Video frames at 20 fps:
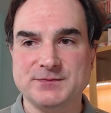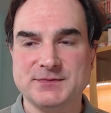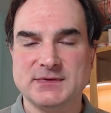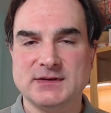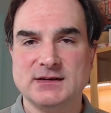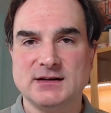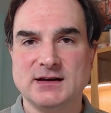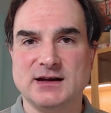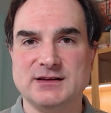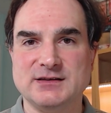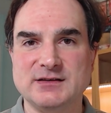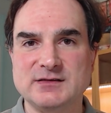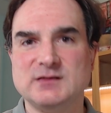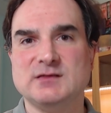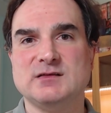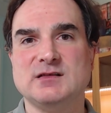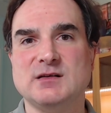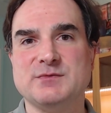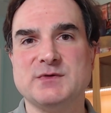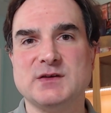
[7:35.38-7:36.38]
And this is
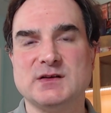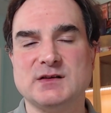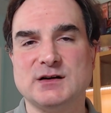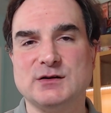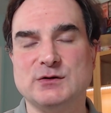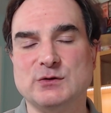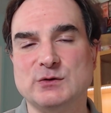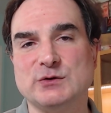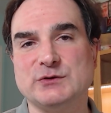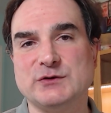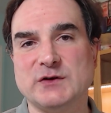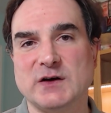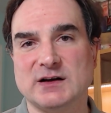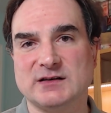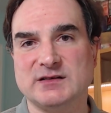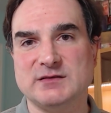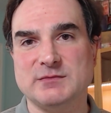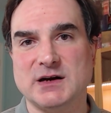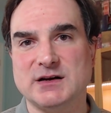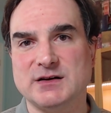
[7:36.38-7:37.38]
something that Gould talks
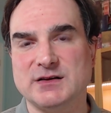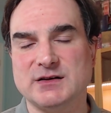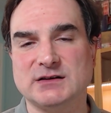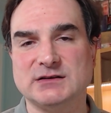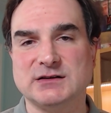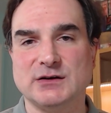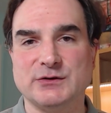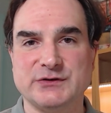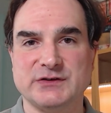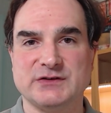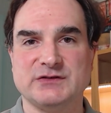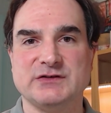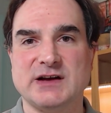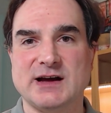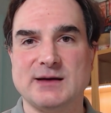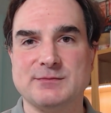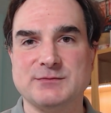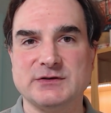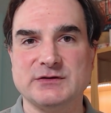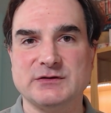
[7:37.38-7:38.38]
about in the closing
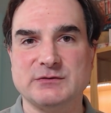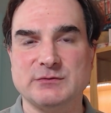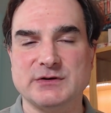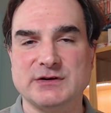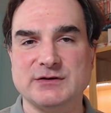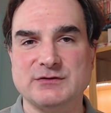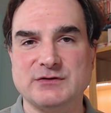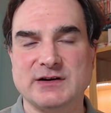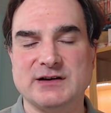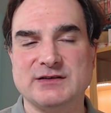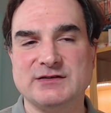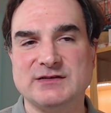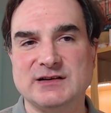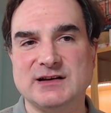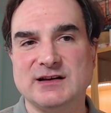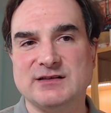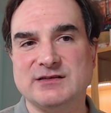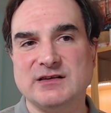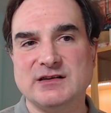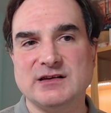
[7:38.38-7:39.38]
chapters, where he tries to
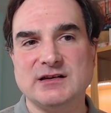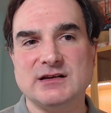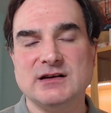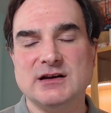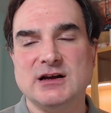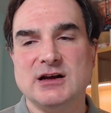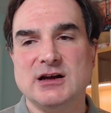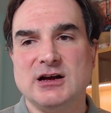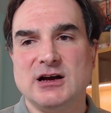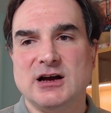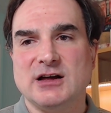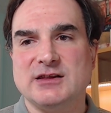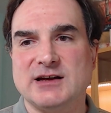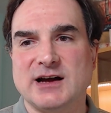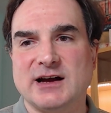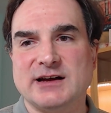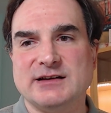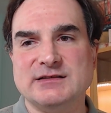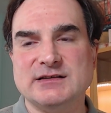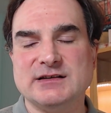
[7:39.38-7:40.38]
get to the the
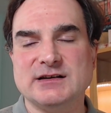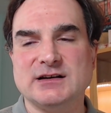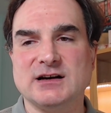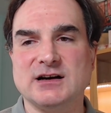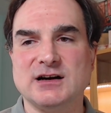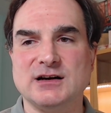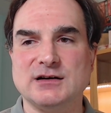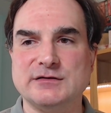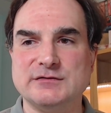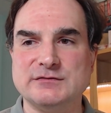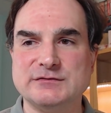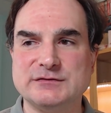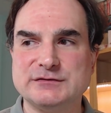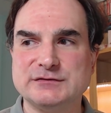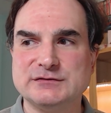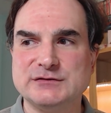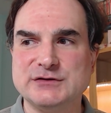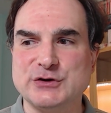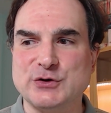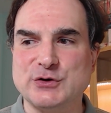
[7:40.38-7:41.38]
idea of
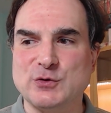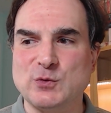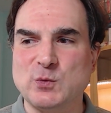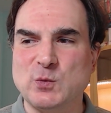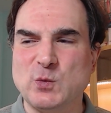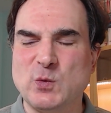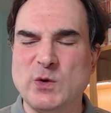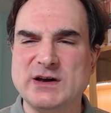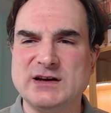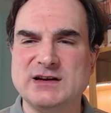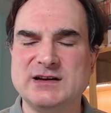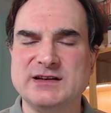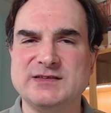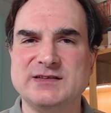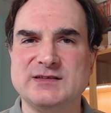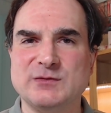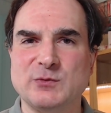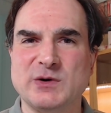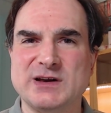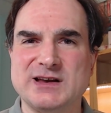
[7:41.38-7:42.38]
you know what it is,
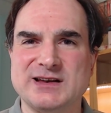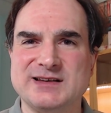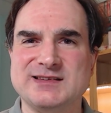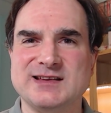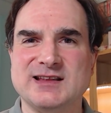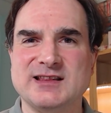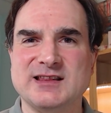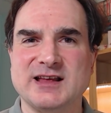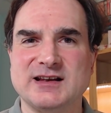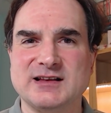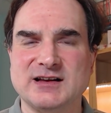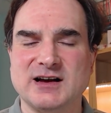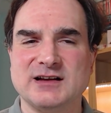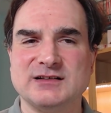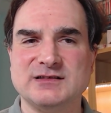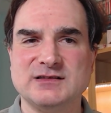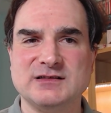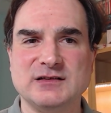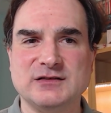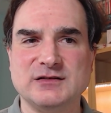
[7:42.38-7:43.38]
what is it that
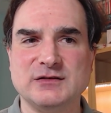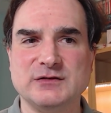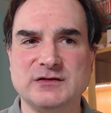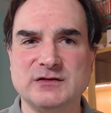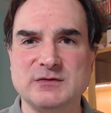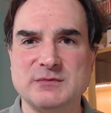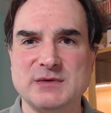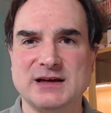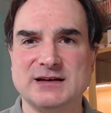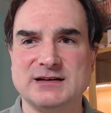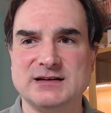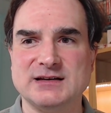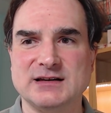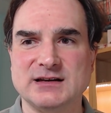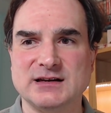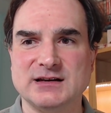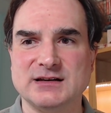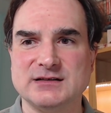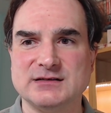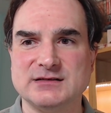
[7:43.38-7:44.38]
constitutes humanity
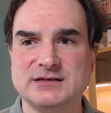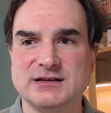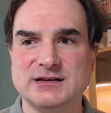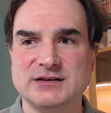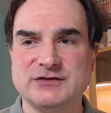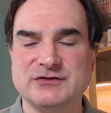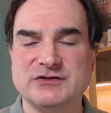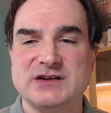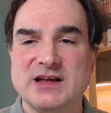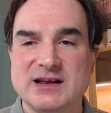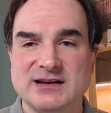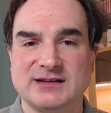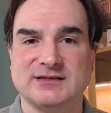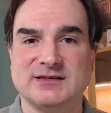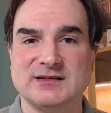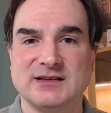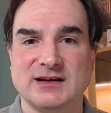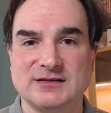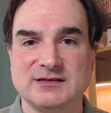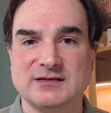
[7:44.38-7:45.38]
in in a genetic
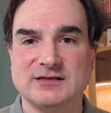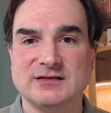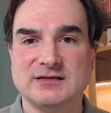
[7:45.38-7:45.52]
sense,